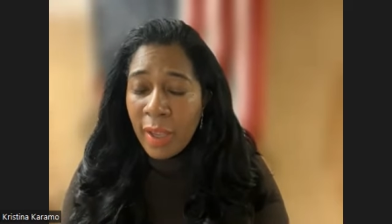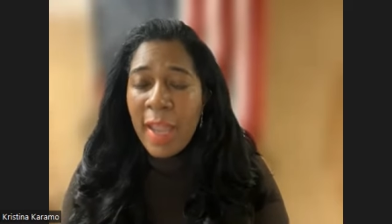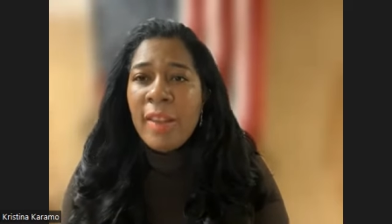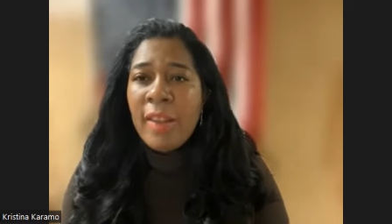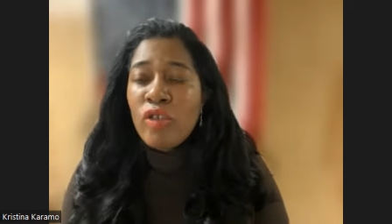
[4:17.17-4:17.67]

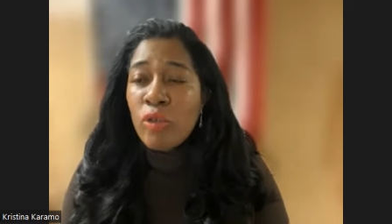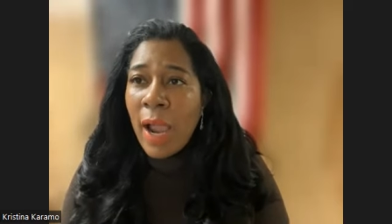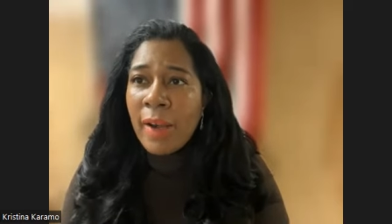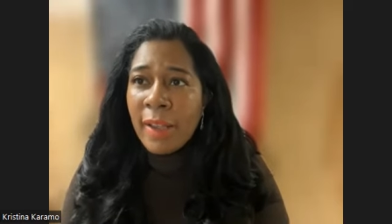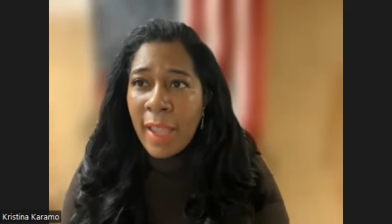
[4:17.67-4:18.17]
and then
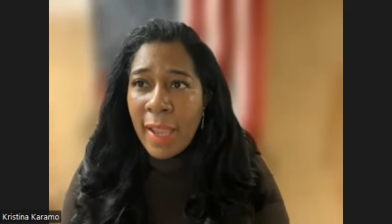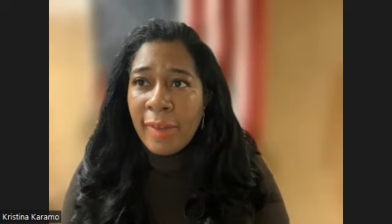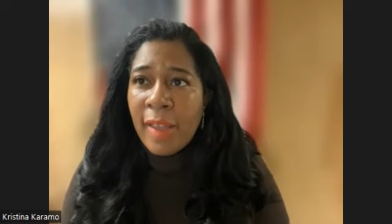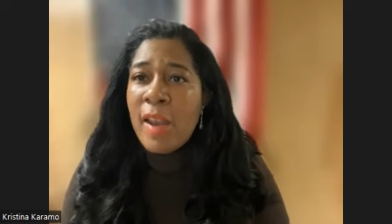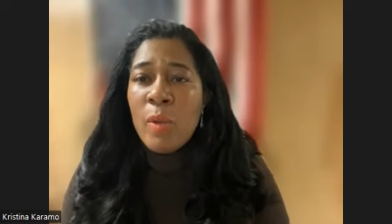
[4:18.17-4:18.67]
tried the case,
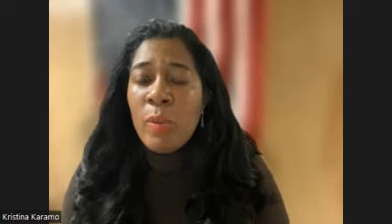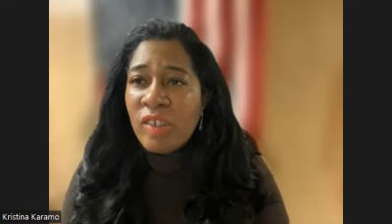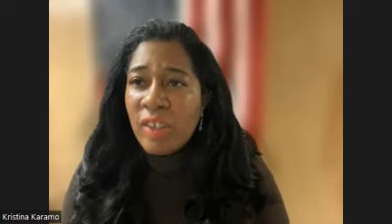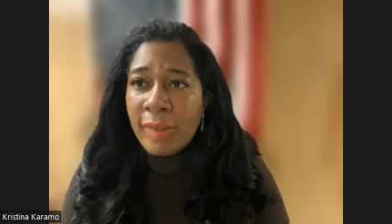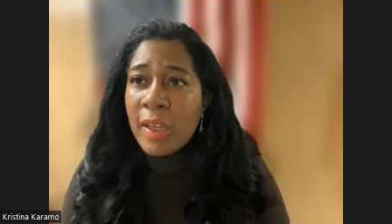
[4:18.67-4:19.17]
and it was
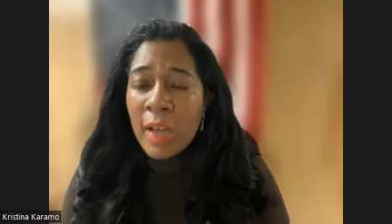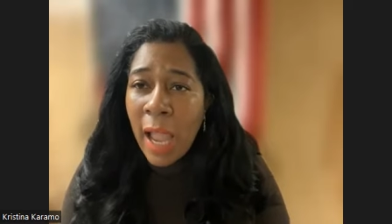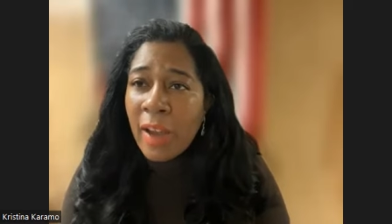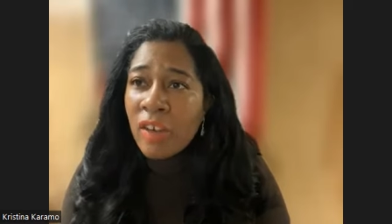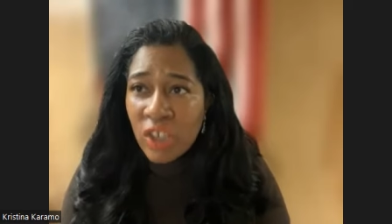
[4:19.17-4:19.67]
just
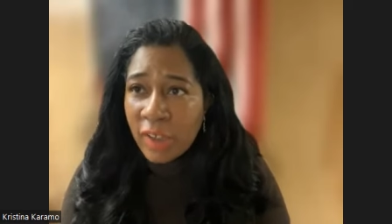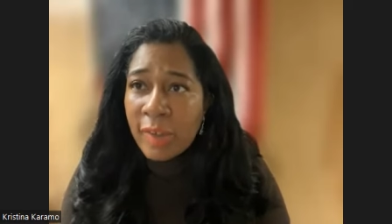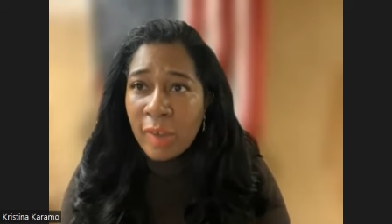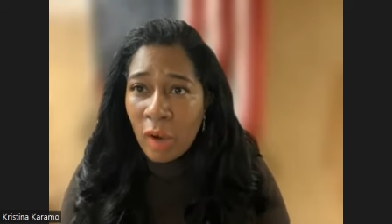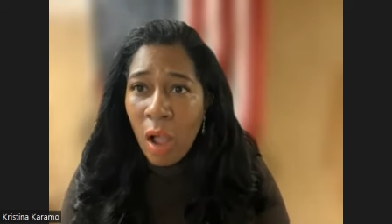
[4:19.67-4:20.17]
not
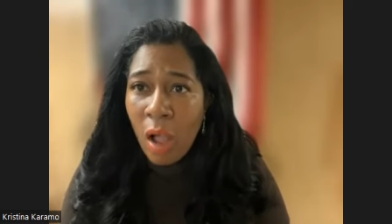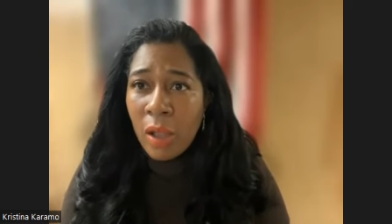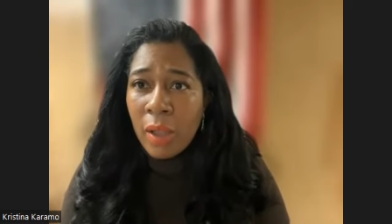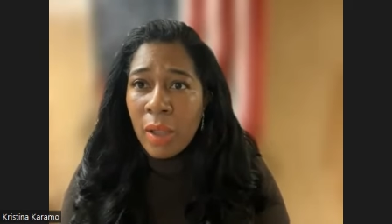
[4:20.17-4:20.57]
justice at all.